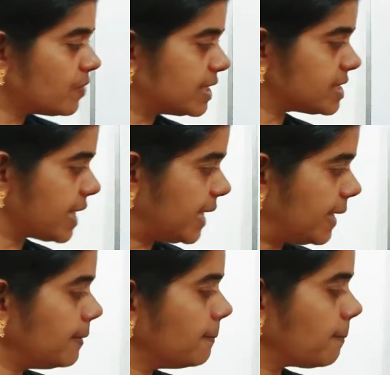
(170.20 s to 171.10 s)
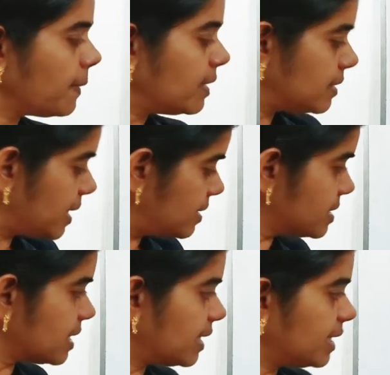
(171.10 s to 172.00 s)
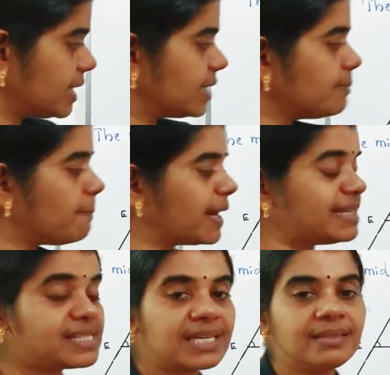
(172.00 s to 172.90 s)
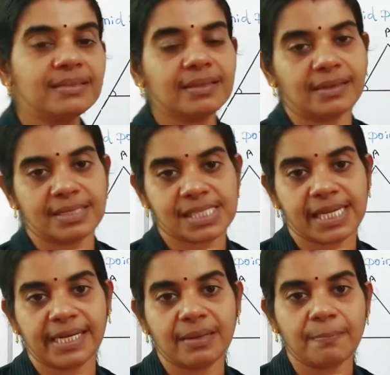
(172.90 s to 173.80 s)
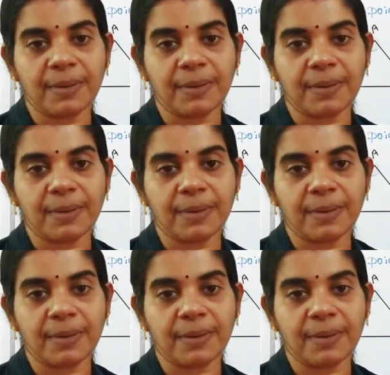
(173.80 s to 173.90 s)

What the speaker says: Once again, that is written here, bisect the third side.